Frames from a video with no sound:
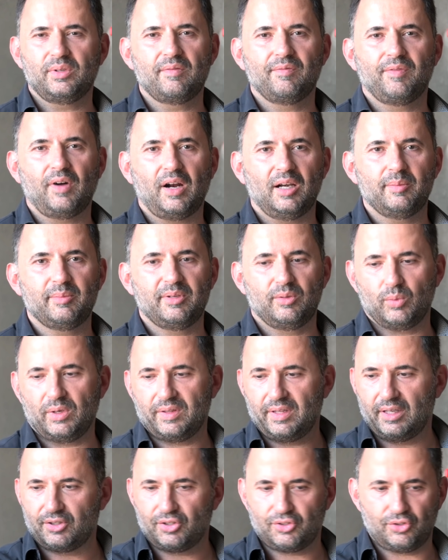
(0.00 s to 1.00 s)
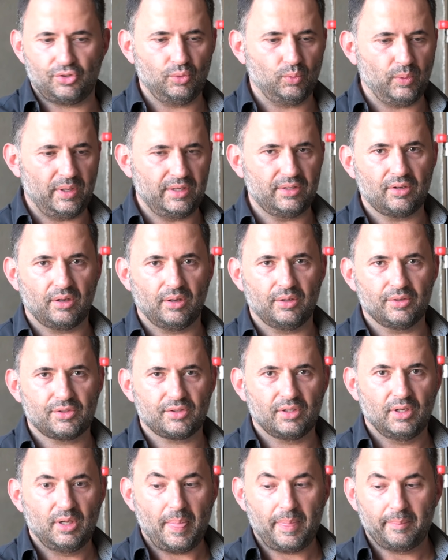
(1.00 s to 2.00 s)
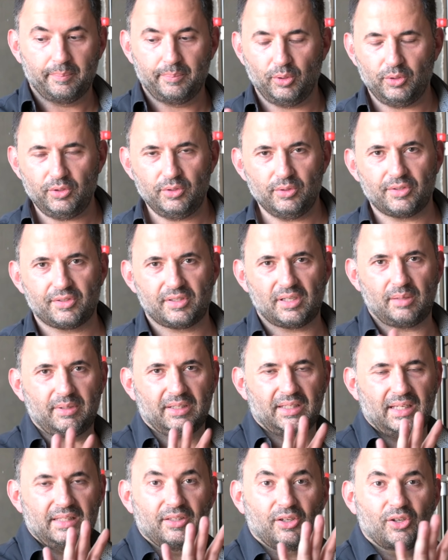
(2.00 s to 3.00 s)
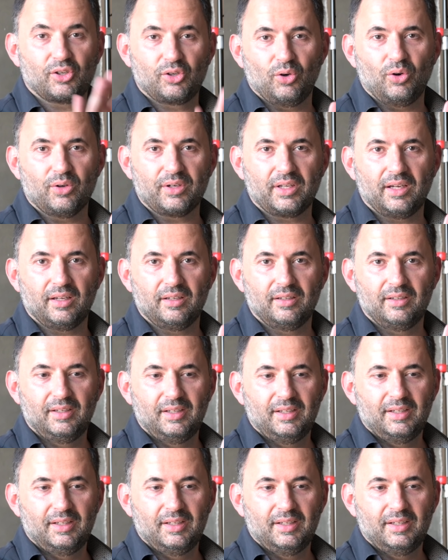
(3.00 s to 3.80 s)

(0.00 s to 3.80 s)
an environment where there's two windows, put your subject in the corner,